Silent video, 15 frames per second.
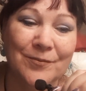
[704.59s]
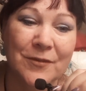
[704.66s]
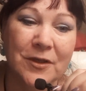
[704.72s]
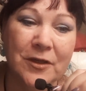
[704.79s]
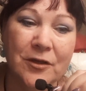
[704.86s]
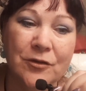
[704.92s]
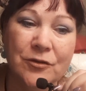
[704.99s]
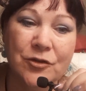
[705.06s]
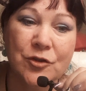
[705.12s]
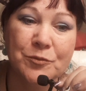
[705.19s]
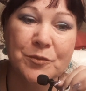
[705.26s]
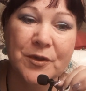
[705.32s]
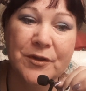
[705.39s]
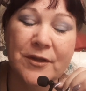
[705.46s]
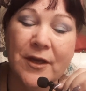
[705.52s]
He goes,
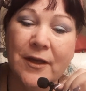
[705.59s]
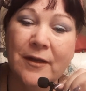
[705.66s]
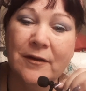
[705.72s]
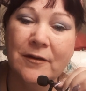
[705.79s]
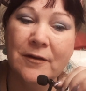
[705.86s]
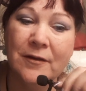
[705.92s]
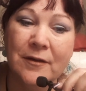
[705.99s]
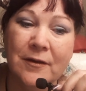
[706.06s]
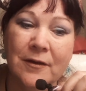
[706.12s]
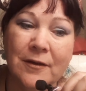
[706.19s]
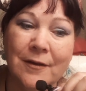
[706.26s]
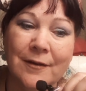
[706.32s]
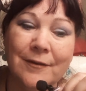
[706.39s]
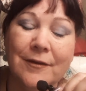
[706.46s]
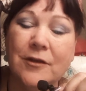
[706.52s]
but then
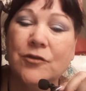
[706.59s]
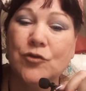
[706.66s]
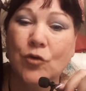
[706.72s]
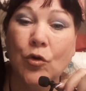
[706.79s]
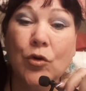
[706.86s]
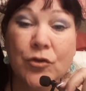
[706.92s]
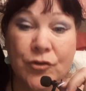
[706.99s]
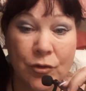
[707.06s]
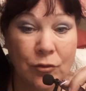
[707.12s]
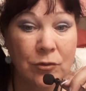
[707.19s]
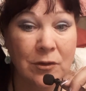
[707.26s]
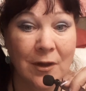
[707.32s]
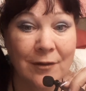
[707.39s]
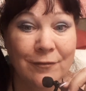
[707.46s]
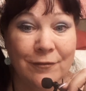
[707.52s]
there's also
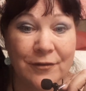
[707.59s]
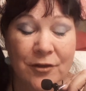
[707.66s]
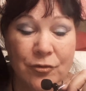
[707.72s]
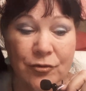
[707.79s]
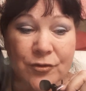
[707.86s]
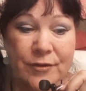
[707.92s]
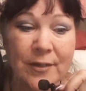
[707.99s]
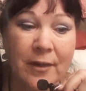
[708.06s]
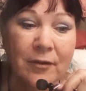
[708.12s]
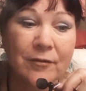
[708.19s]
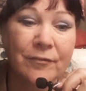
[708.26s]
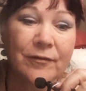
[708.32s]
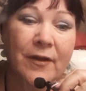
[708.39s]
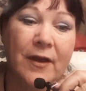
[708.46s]
love for yourself.